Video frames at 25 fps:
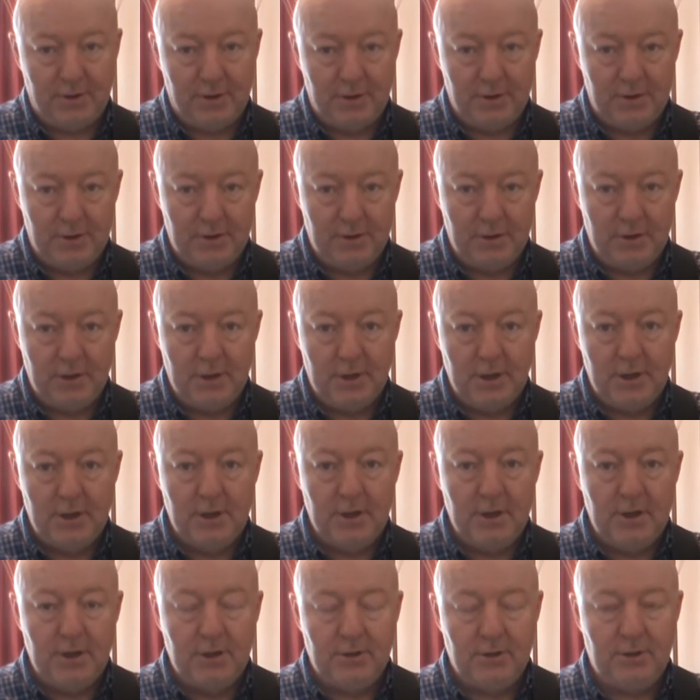
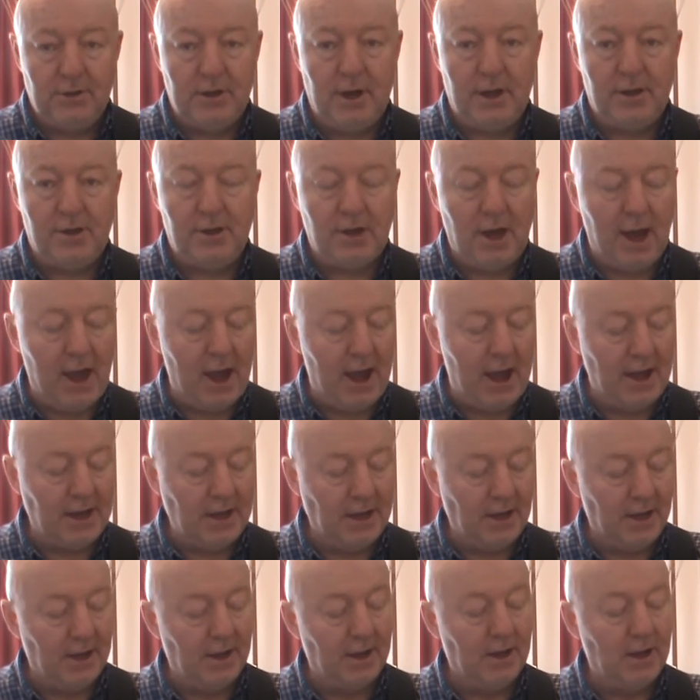So that's
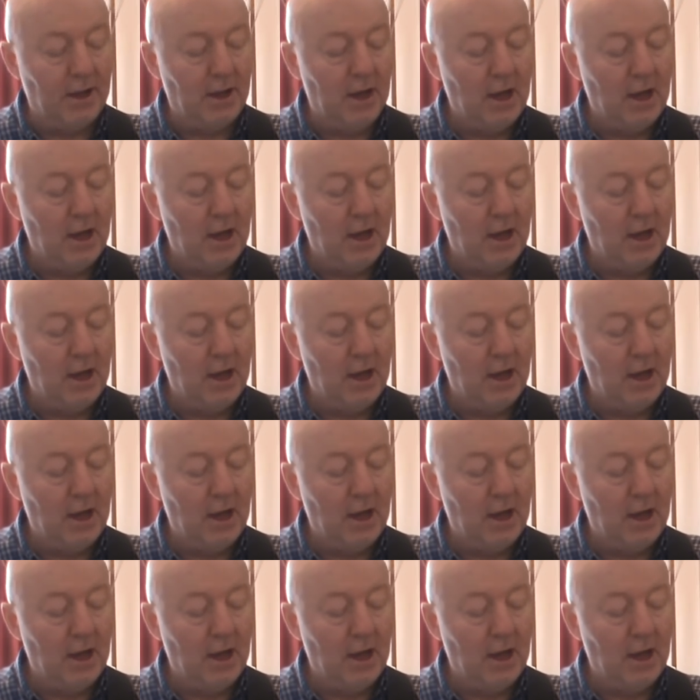A.